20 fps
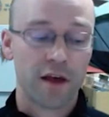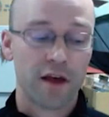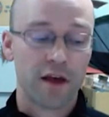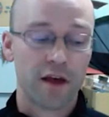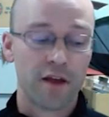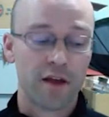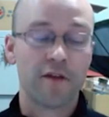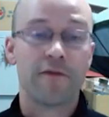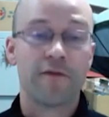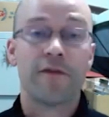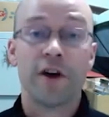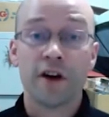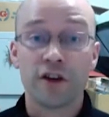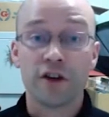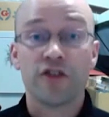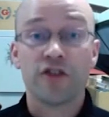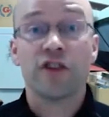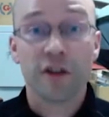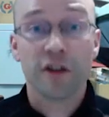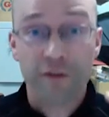the
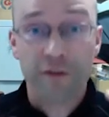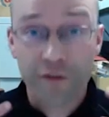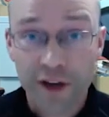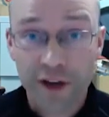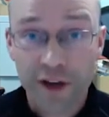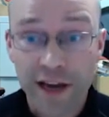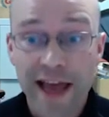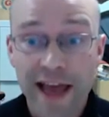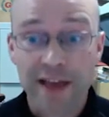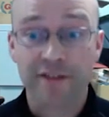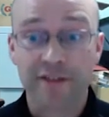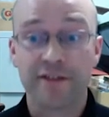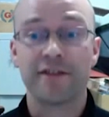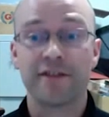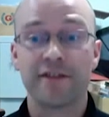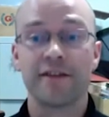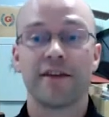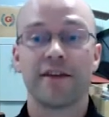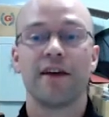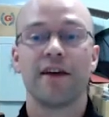function of the
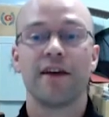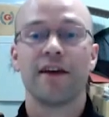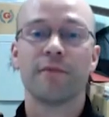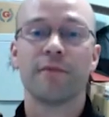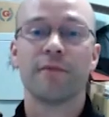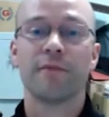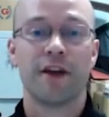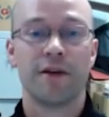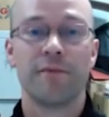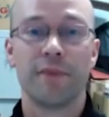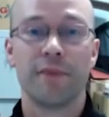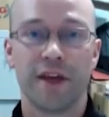nest might